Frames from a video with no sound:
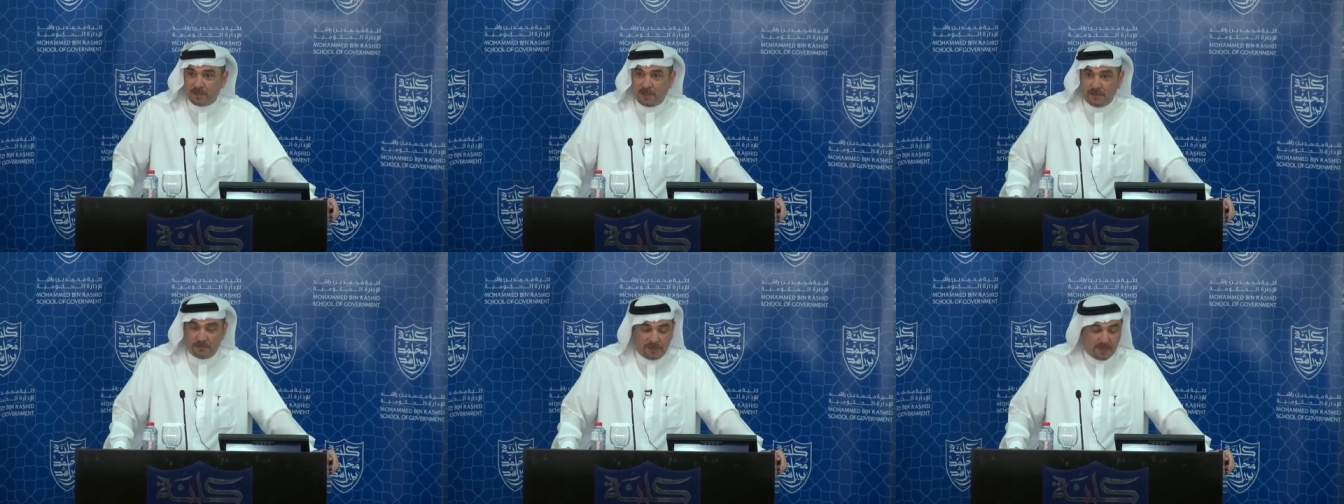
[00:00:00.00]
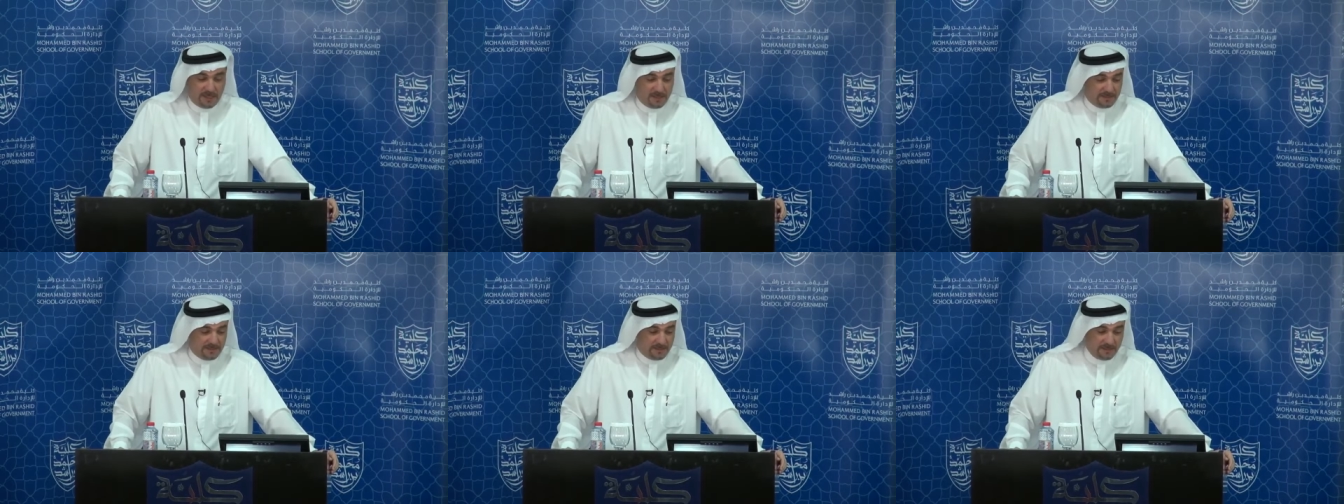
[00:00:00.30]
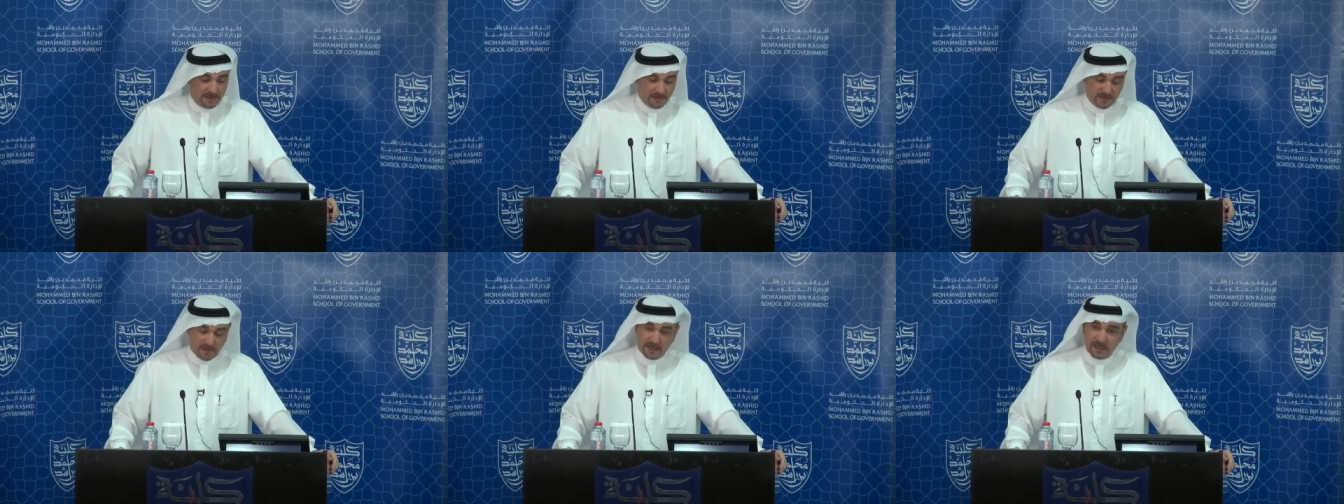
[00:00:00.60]
being made?
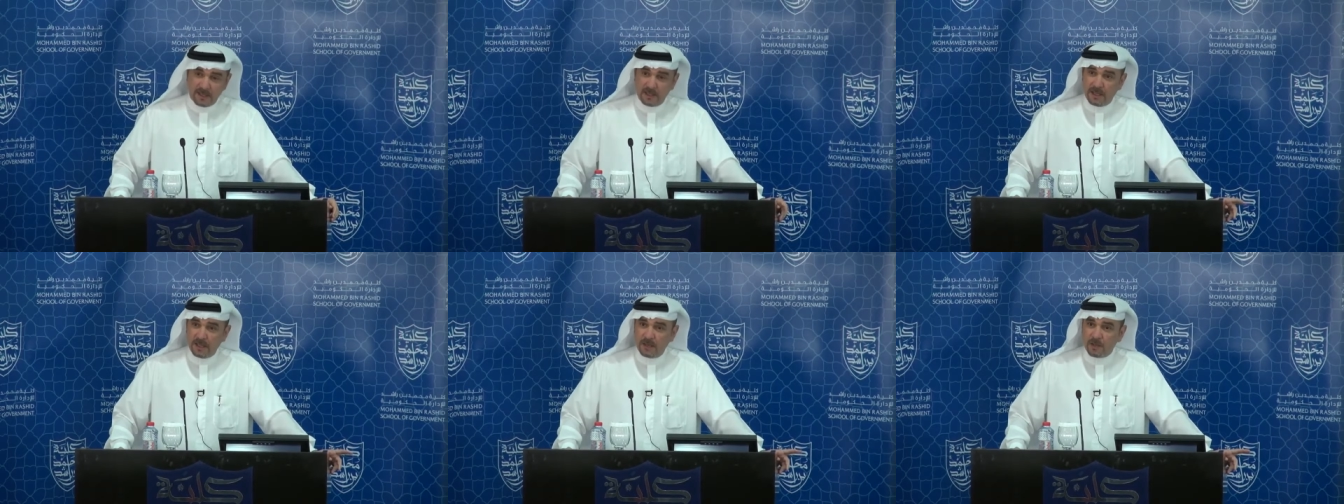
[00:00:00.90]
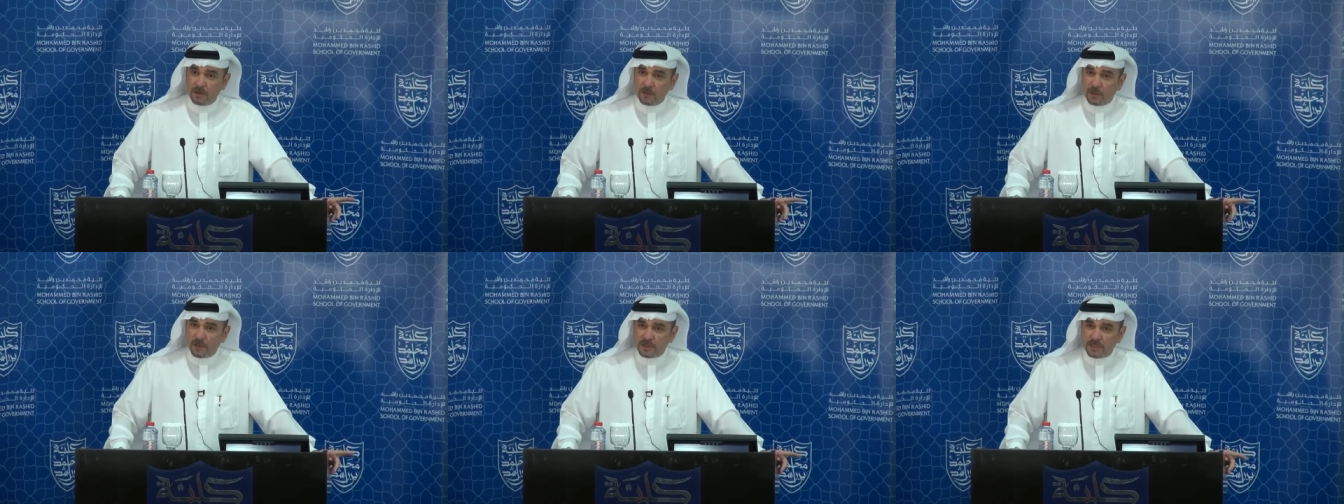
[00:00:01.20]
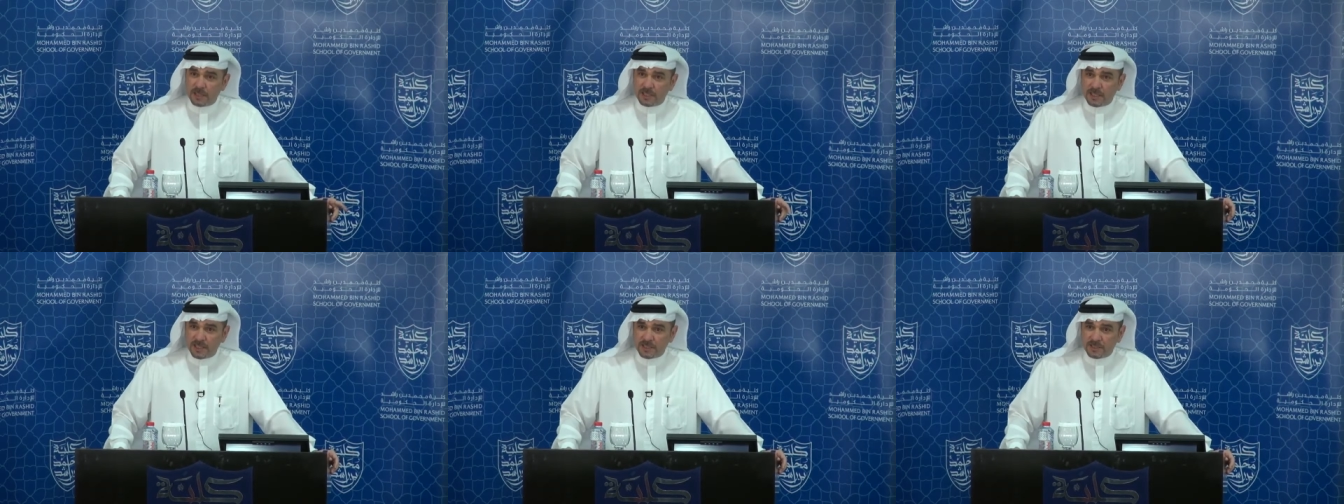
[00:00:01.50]
What
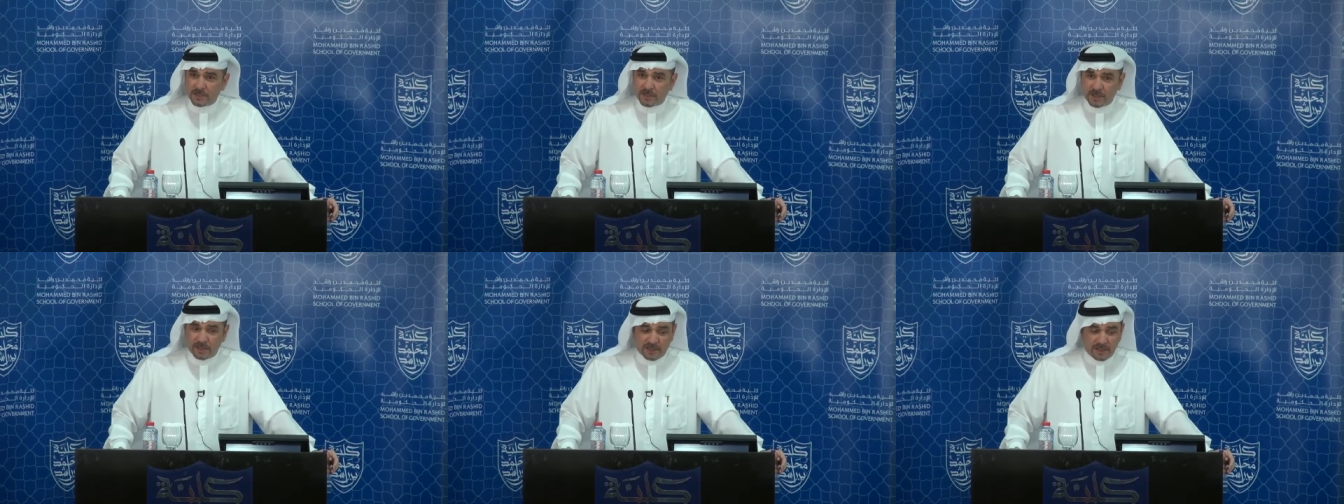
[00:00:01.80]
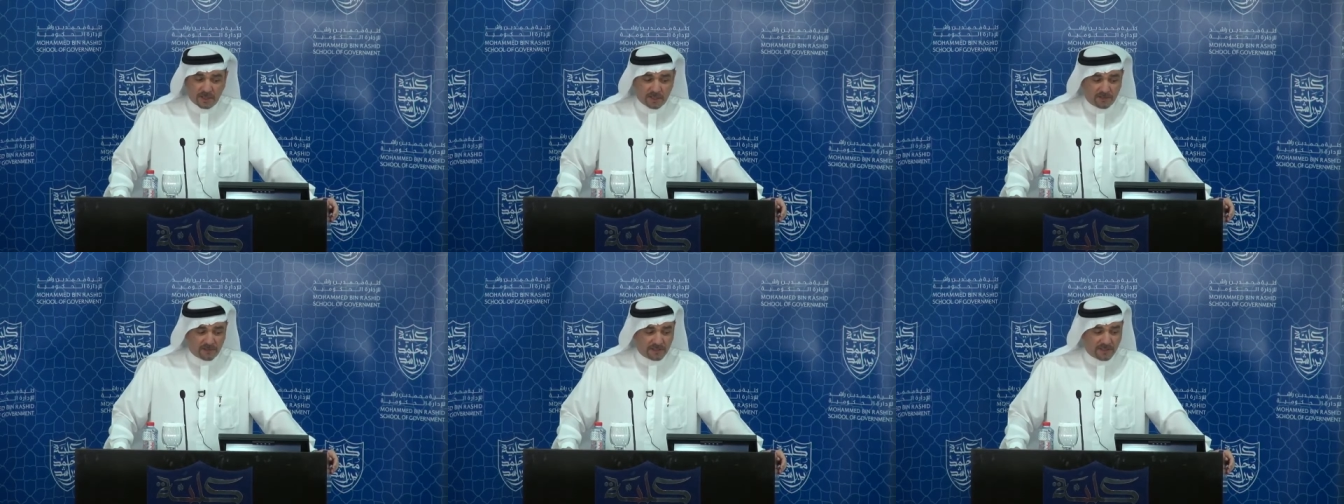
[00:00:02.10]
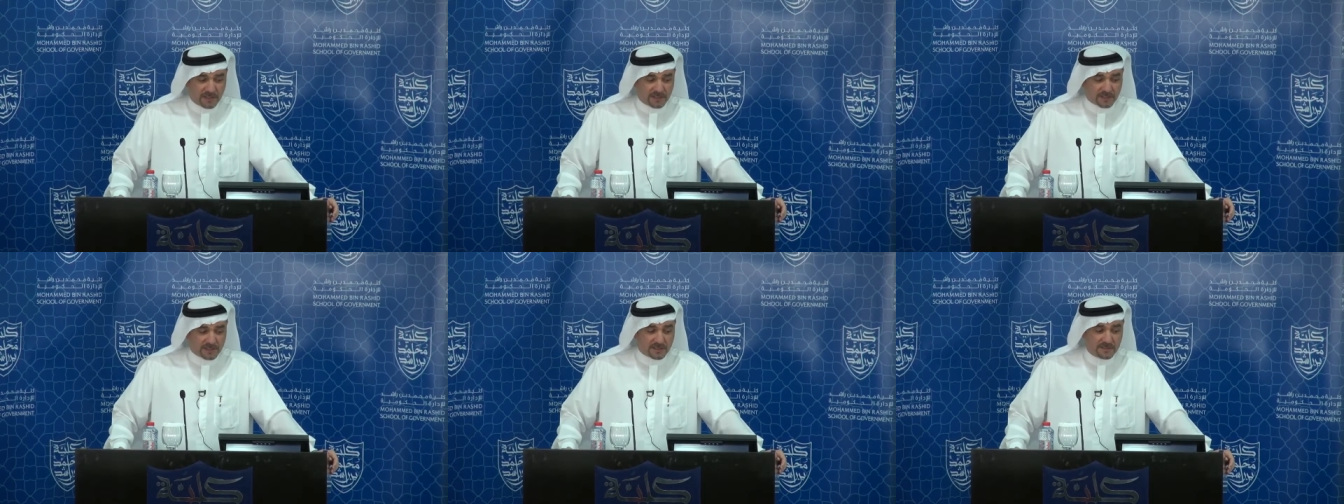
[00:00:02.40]
did history think of
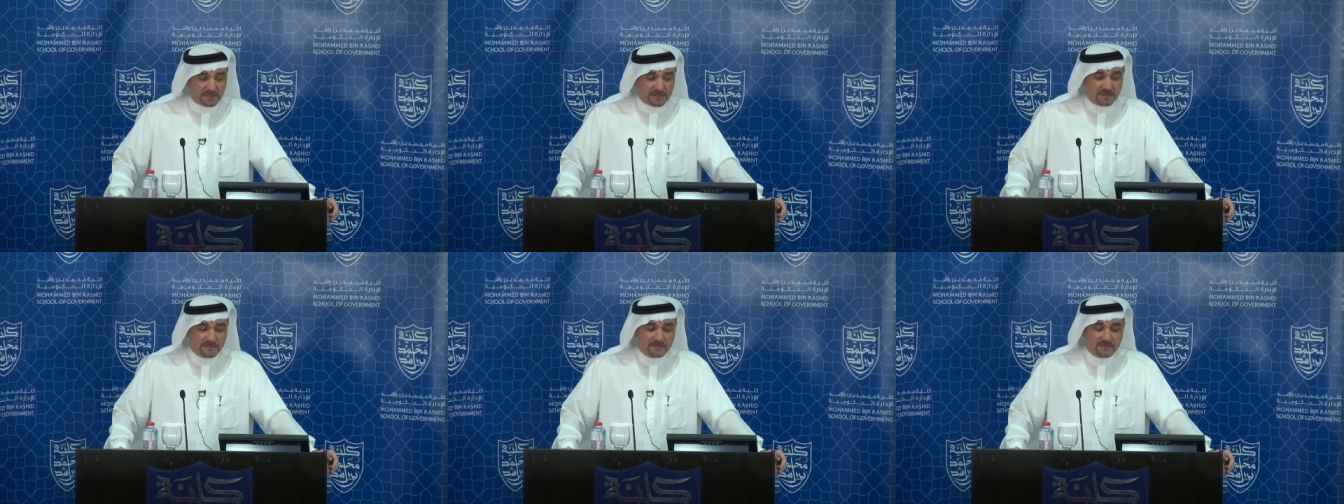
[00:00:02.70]
this?